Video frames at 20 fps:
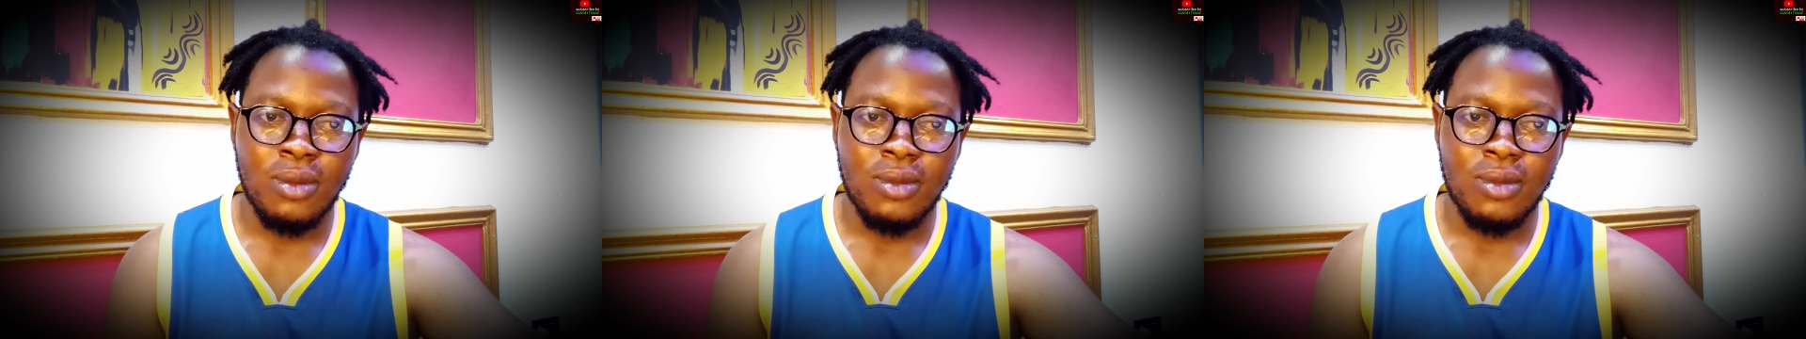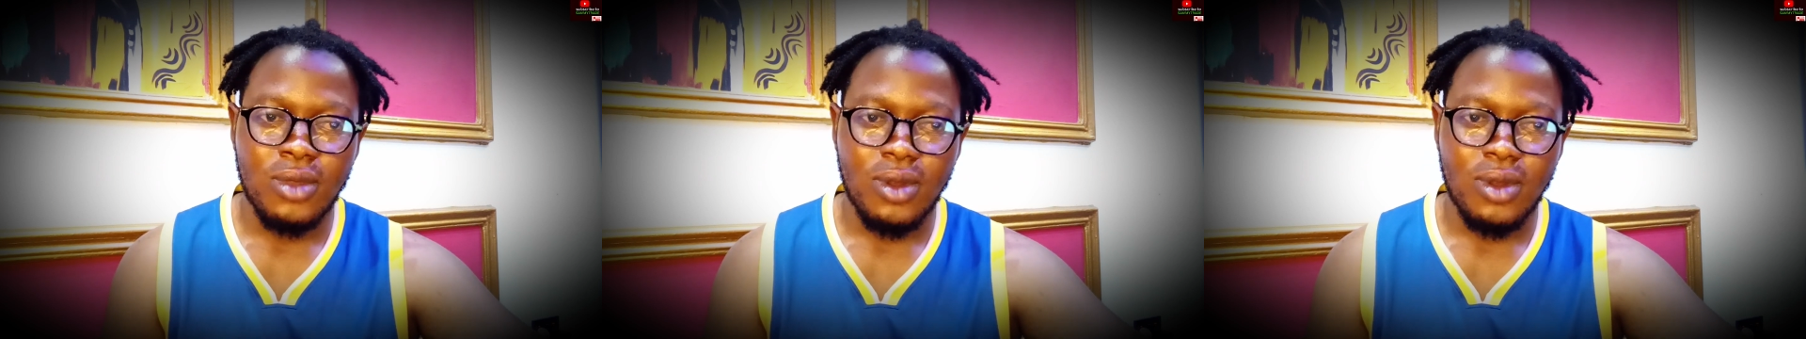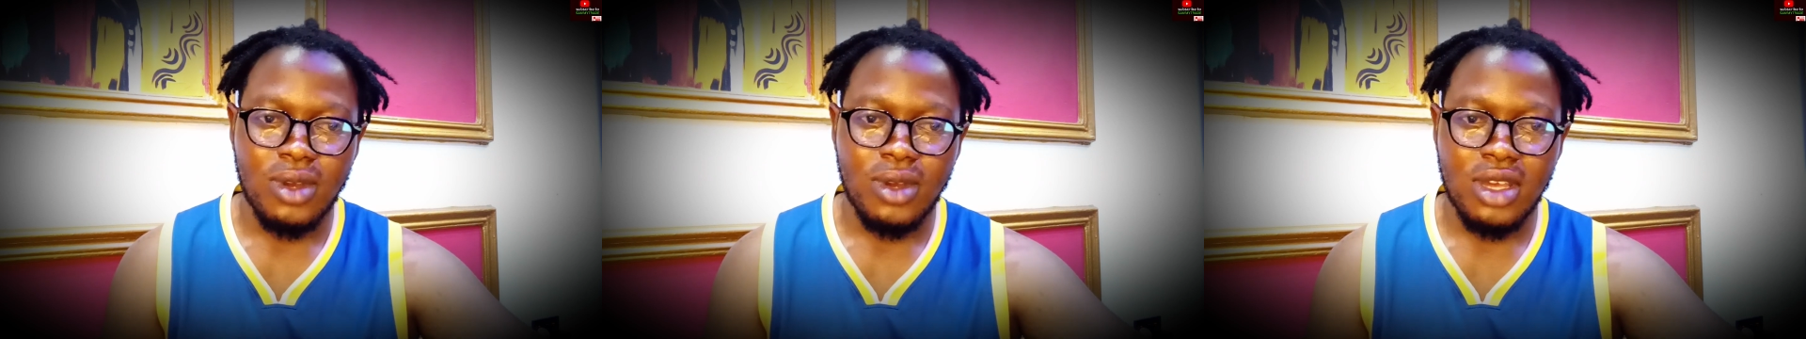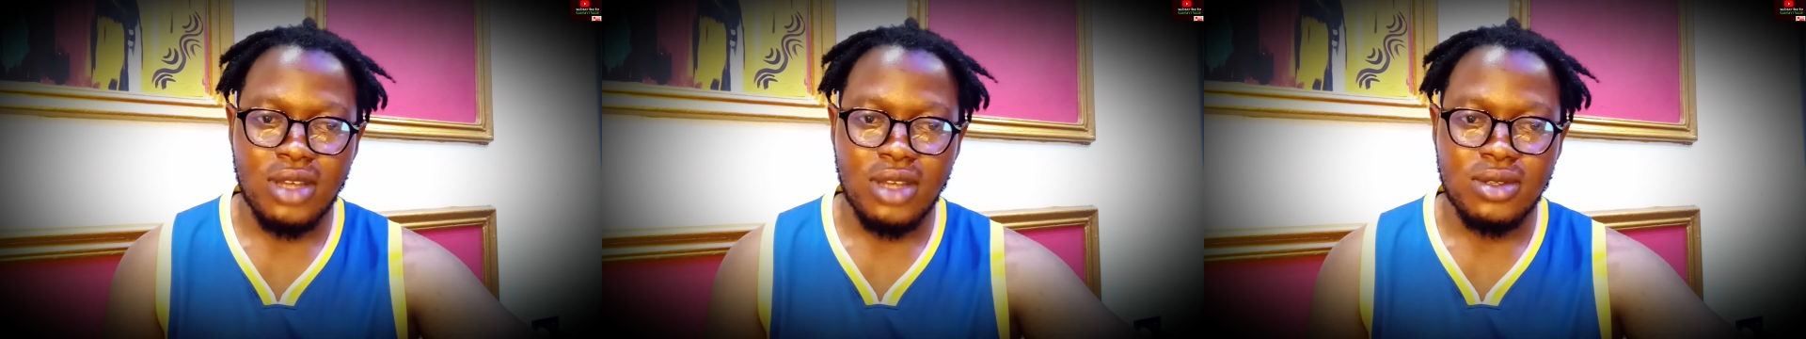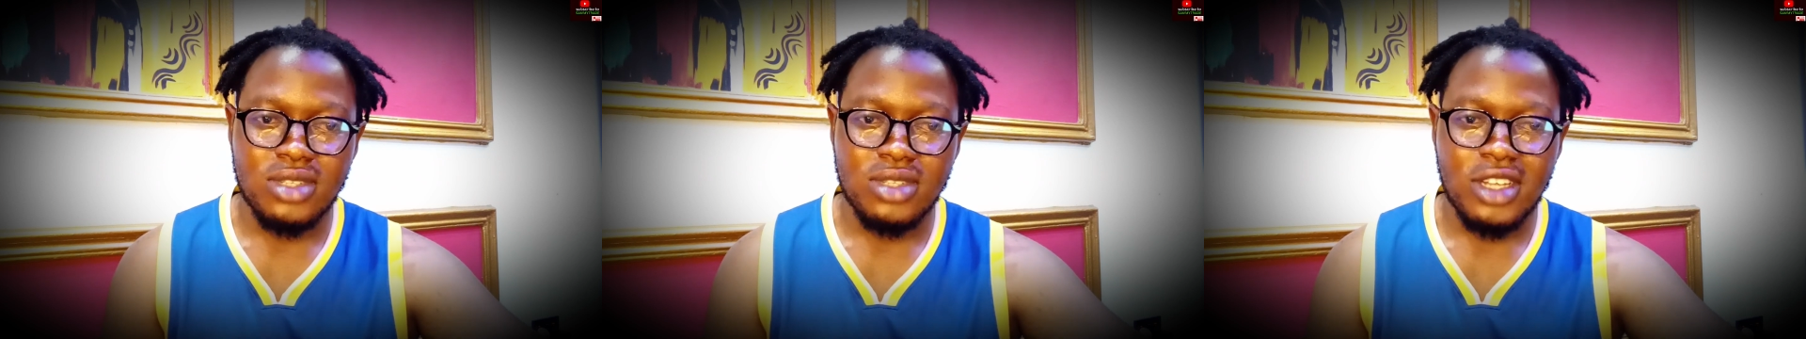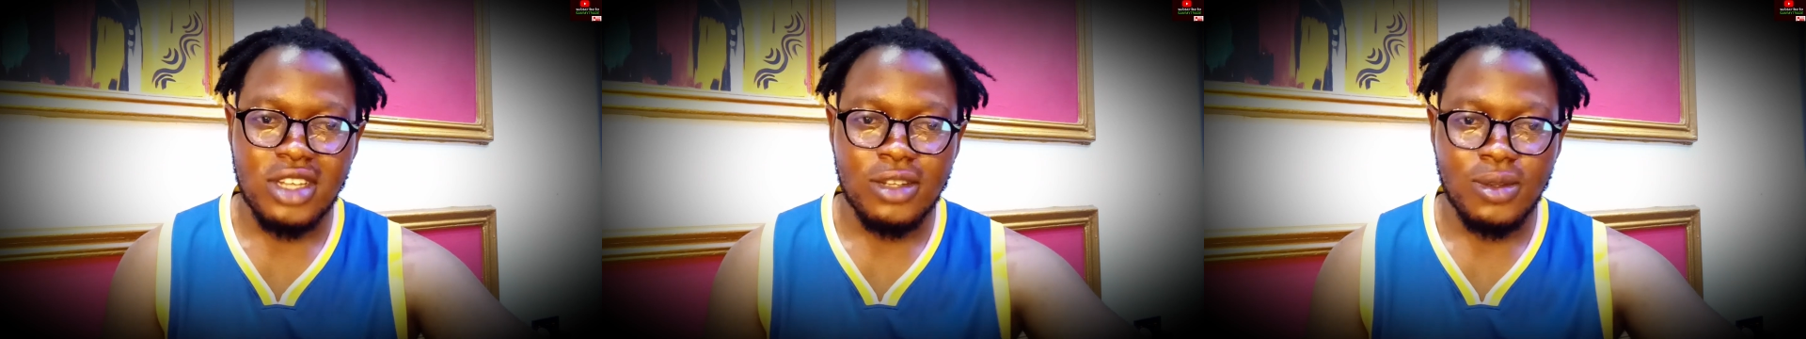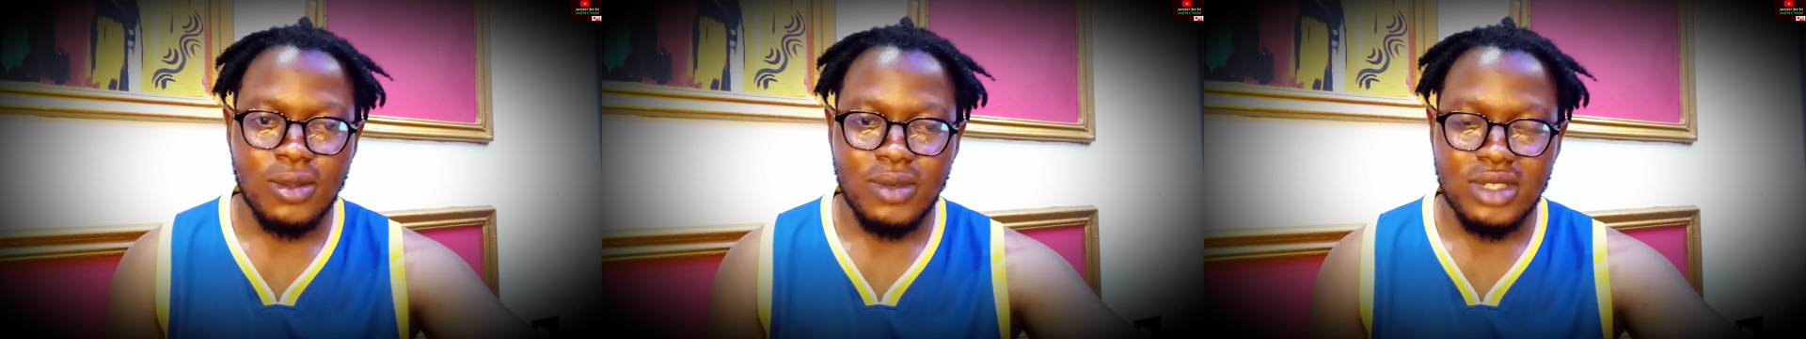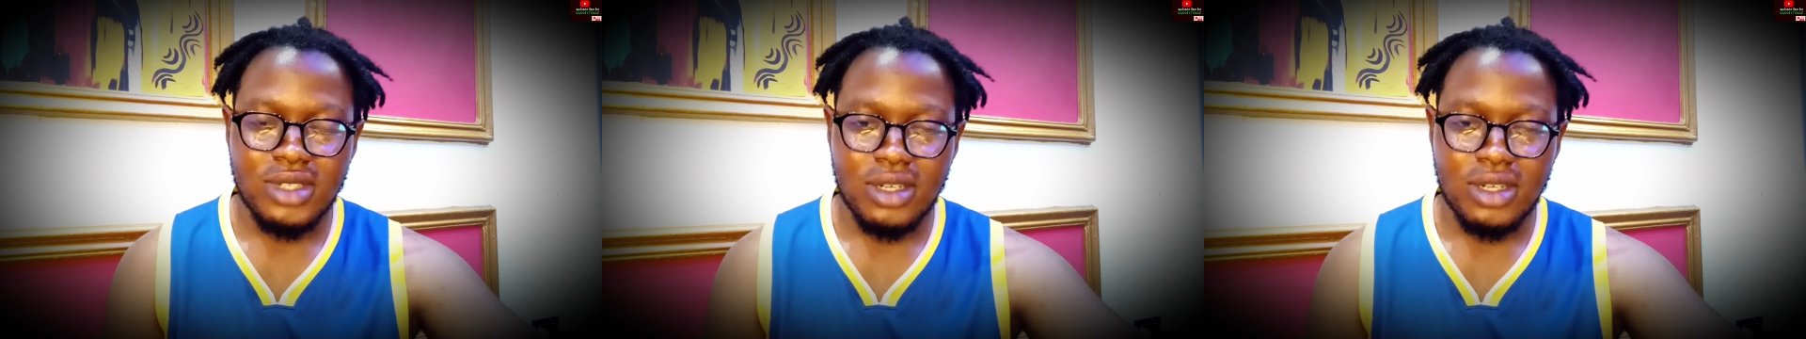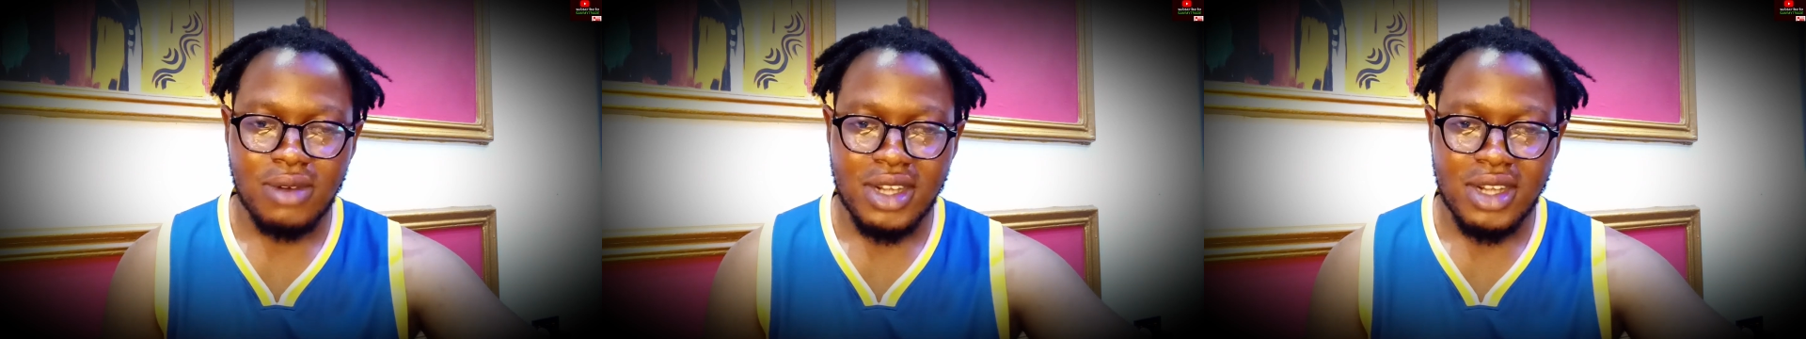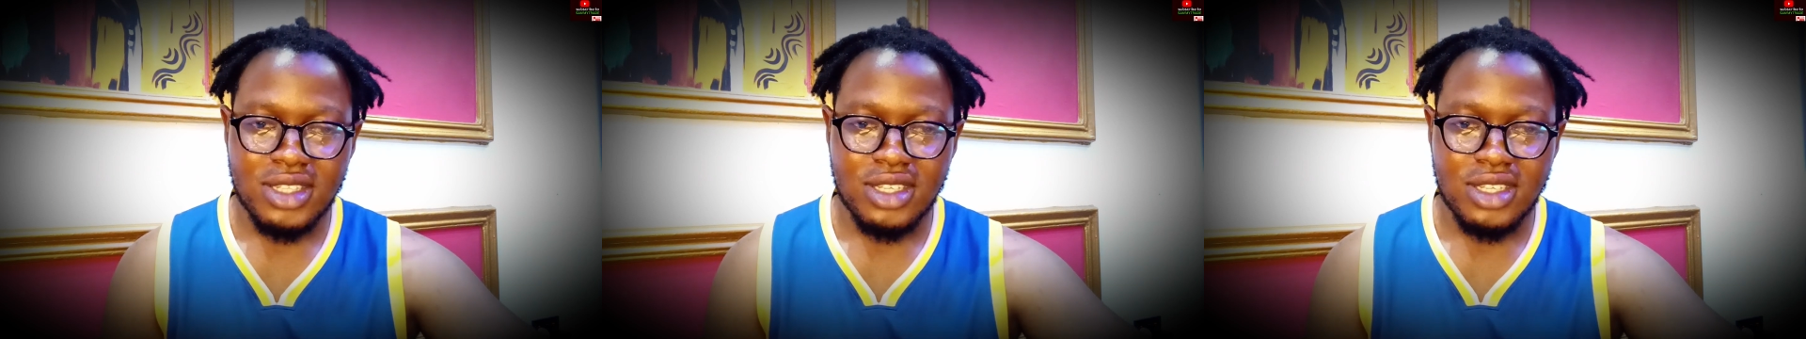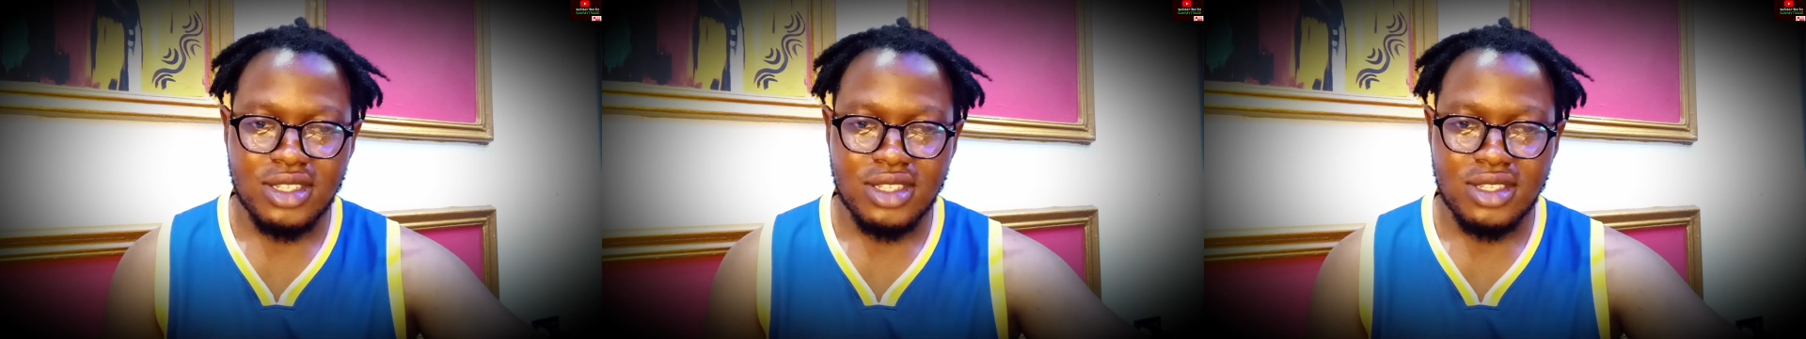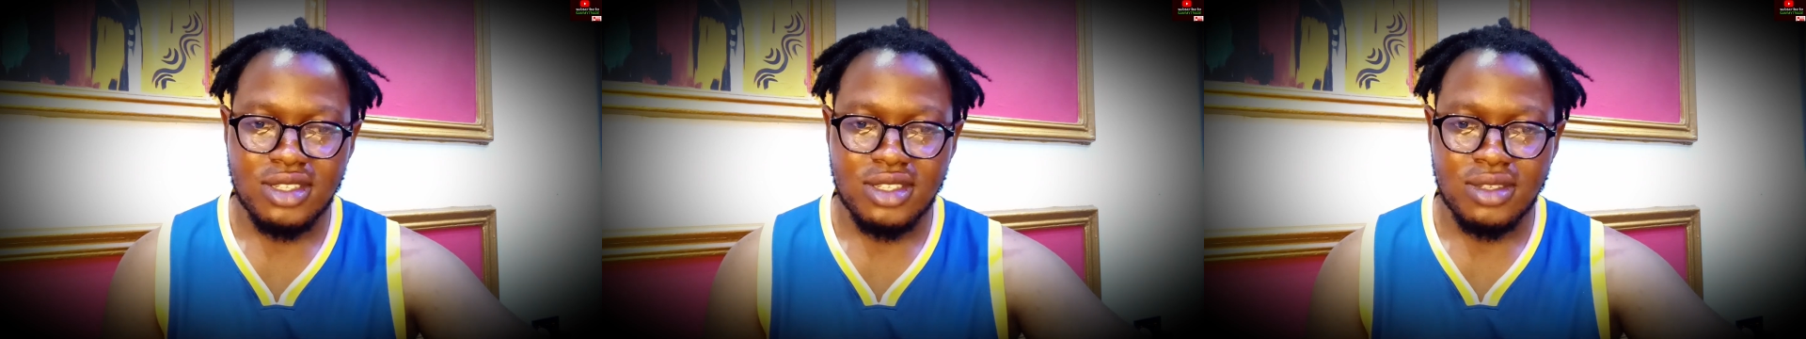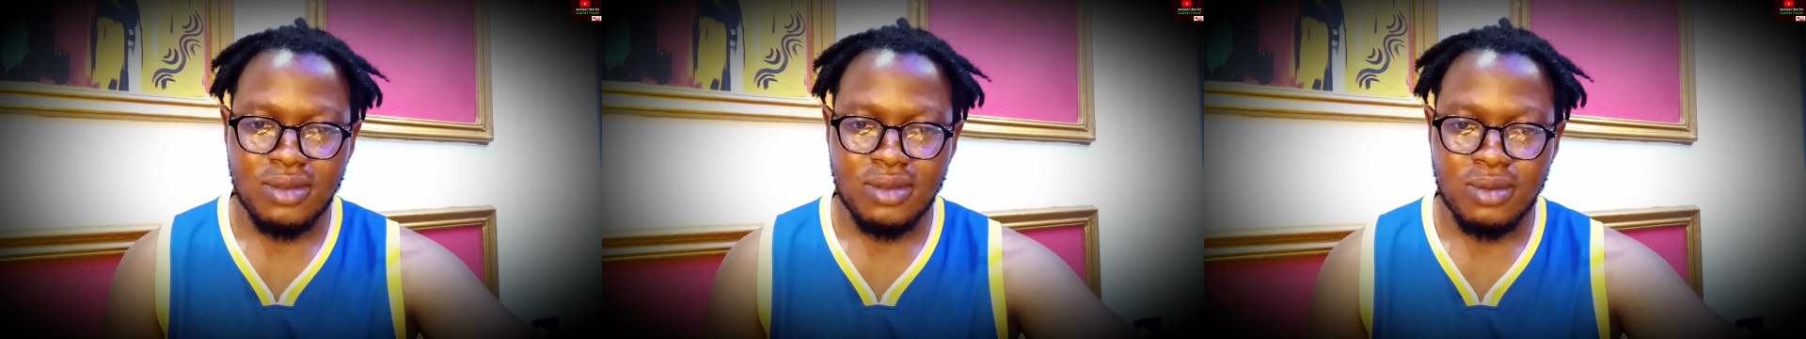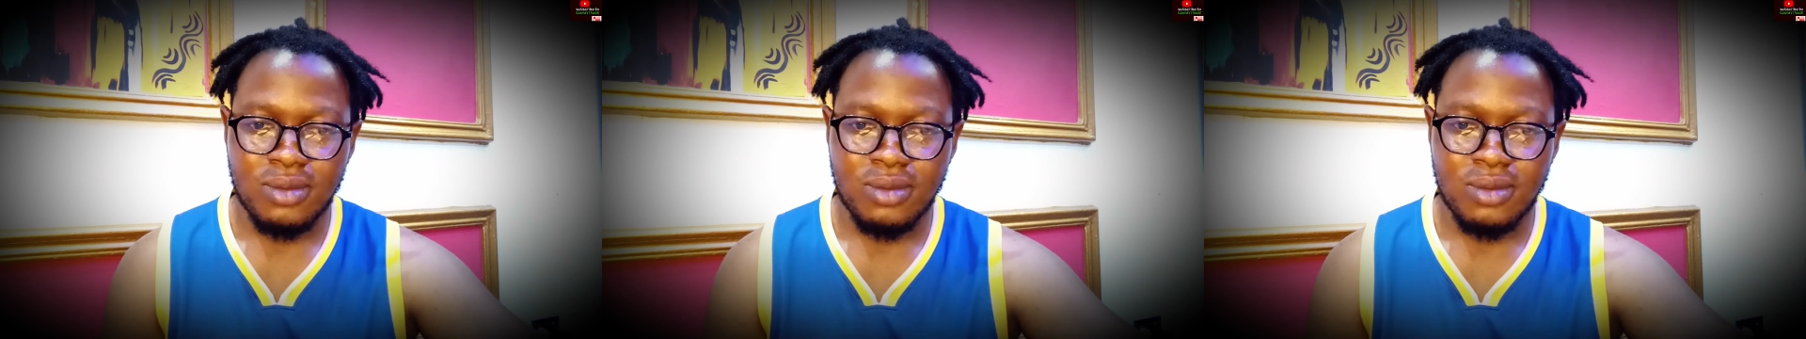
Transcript: Okay, start doing the right things.